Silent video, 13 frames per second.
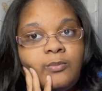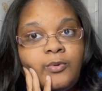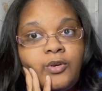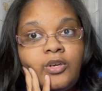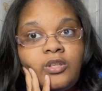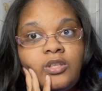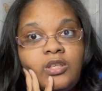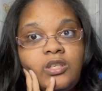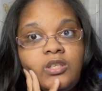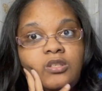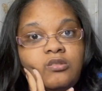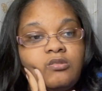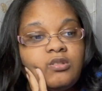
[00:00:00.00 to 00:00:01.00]

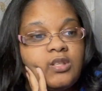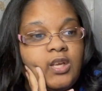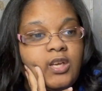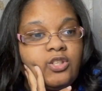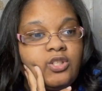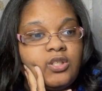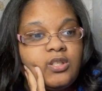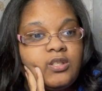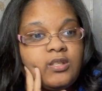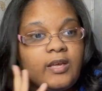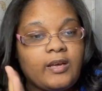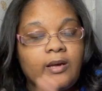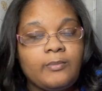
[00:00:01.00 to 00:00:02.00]
early stages,
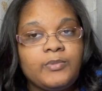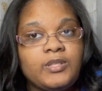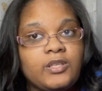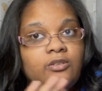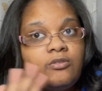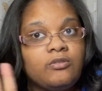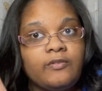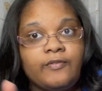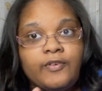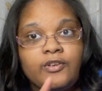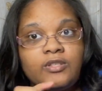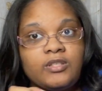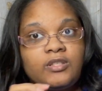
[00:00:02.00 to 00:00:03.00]
like I'm still on
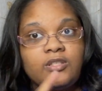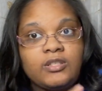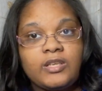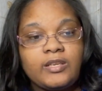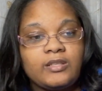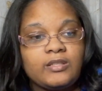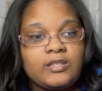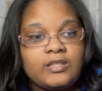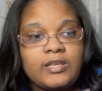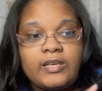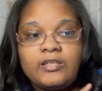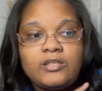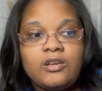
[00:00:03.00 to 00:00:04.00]
the
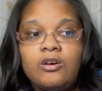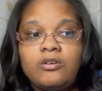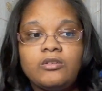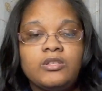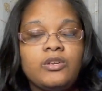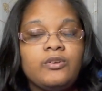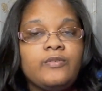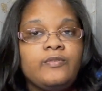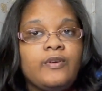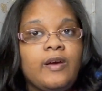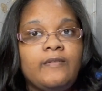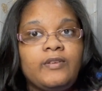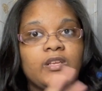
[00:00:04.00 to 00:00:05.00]
second song. So if you
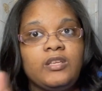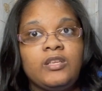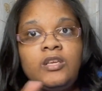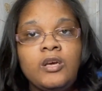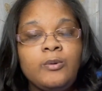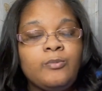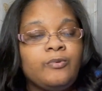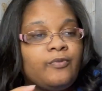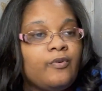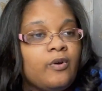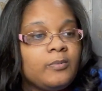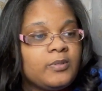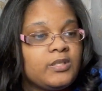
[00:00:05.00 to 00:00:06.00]
have any
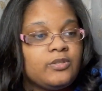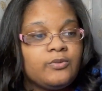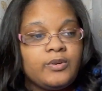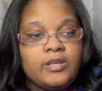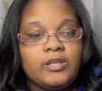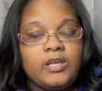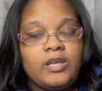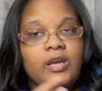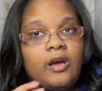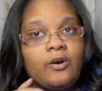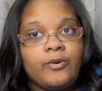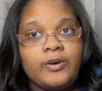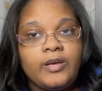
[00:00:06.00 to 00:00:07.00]
performances or anything,
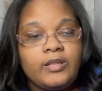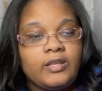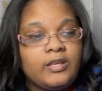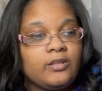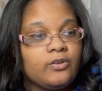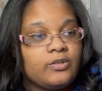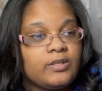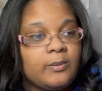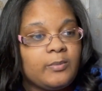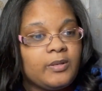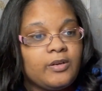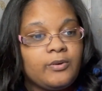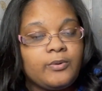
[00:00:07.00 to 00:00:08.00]
y'all go ahead and link those down
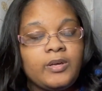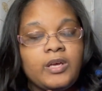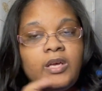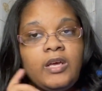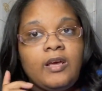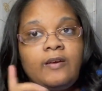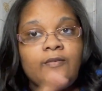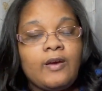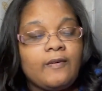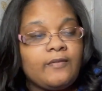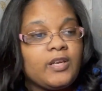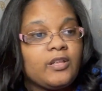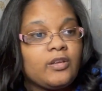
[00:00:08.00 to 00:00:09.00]
below. If you
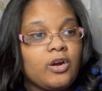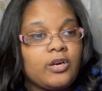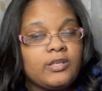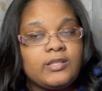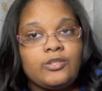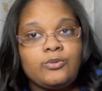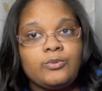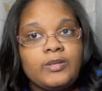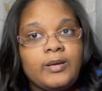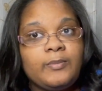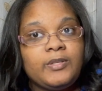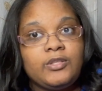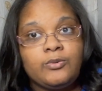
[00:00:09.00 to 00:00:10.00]
have any other artists that you would
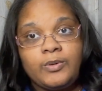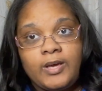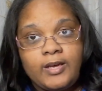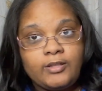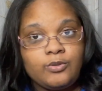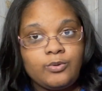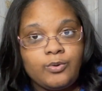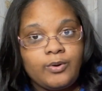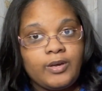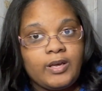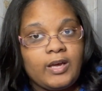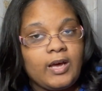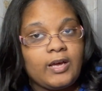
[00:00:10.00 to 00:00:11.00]
like me to react to, go
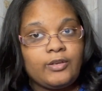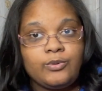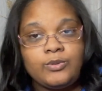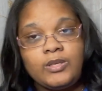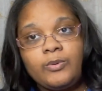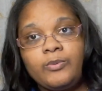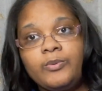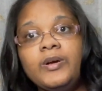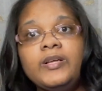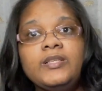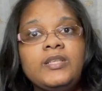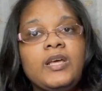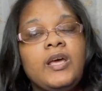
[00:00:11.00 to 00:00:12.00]
ahead. I do take
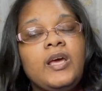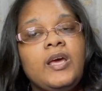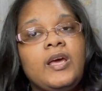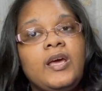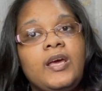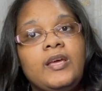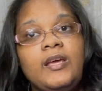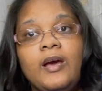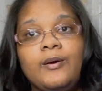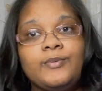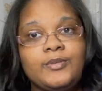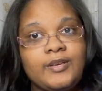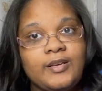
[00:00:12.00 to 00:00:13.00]
requests. And yeah, I
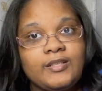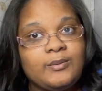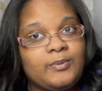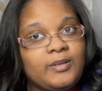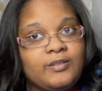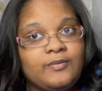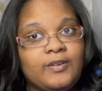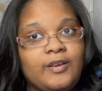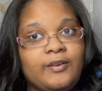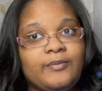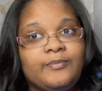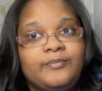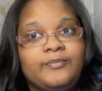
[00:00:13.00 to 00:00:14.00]
will see you guys in the next video.